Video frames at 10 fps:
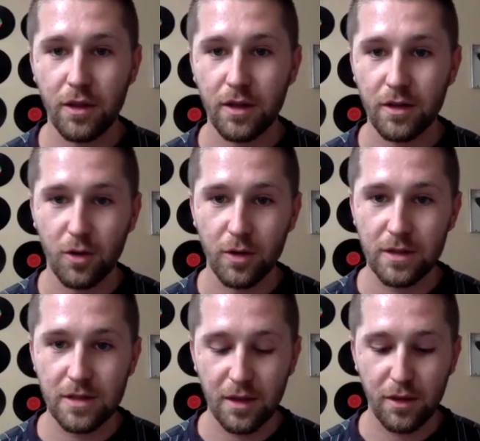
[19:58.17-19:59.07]
like a Korg
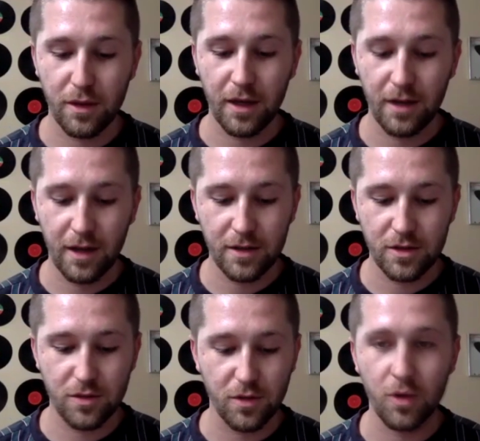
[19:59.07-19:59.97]
synth, that I
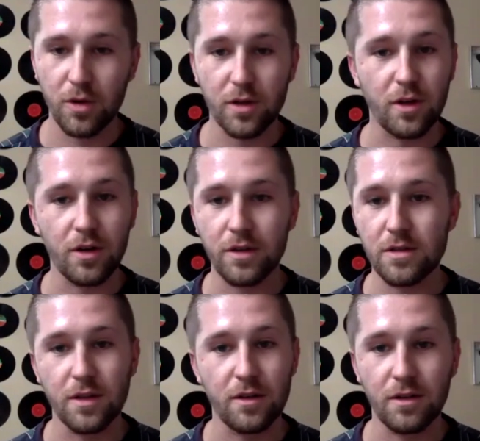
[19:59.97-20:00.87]
just recorded all these
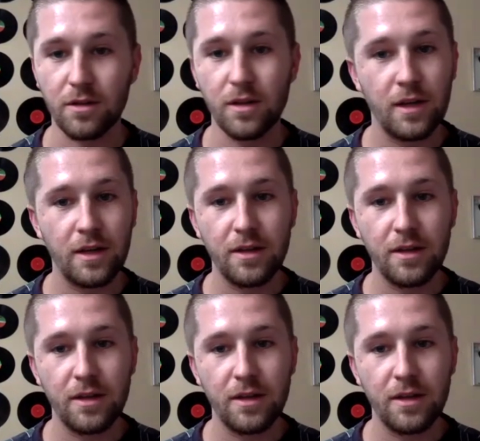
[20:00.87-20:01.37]
little